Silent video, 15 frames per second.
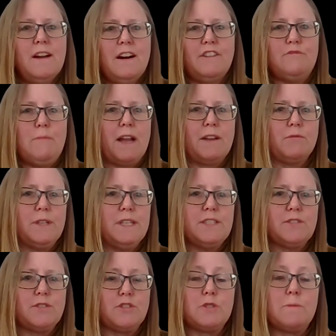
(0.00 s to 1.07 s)
of my
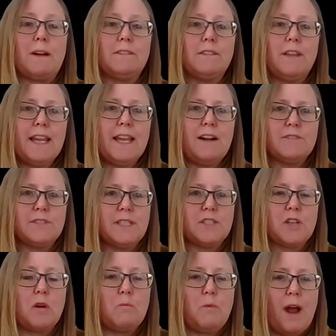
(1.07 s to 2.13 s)
research about lighthouses
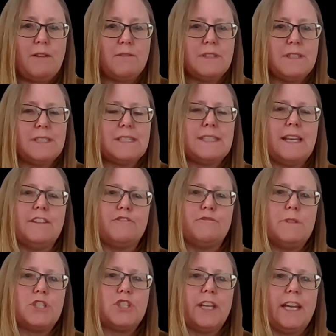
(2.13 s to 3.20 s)
around the state of
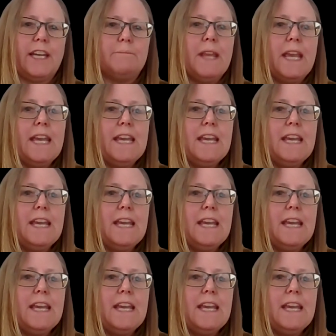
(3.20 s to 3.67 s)
Michigan.